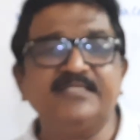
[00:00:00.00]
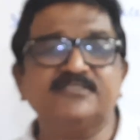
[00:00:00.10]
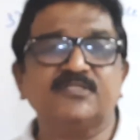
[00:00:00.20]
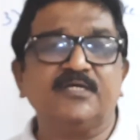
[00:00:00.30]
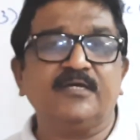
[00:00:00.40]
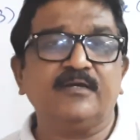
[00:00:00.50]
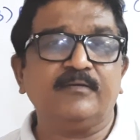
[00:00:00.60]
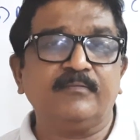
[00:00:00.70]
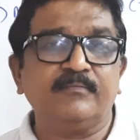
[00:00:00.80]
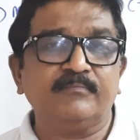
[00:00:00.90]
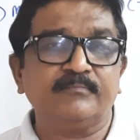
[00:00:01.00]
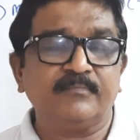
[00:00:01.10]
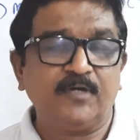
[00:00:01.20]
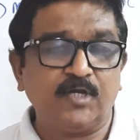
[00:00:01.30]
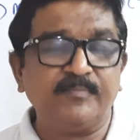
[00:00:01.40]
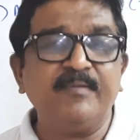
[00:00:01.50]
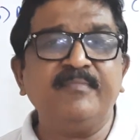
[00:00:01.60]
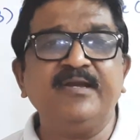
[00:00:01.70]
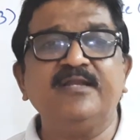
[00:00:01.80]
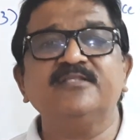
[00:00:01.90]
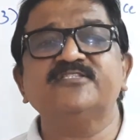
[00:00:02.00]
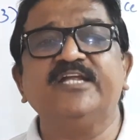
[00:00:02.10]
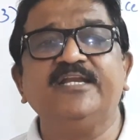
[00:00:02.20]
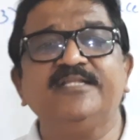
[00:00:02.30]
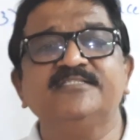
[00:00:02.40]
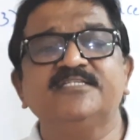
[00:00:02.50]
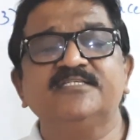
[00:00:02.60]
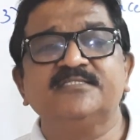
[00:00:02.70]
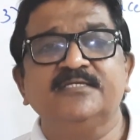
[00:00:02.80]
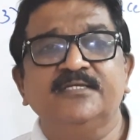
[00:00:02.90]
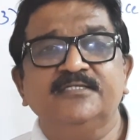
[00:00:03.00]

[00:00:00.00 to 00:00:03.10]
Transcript: these ornamental sentences.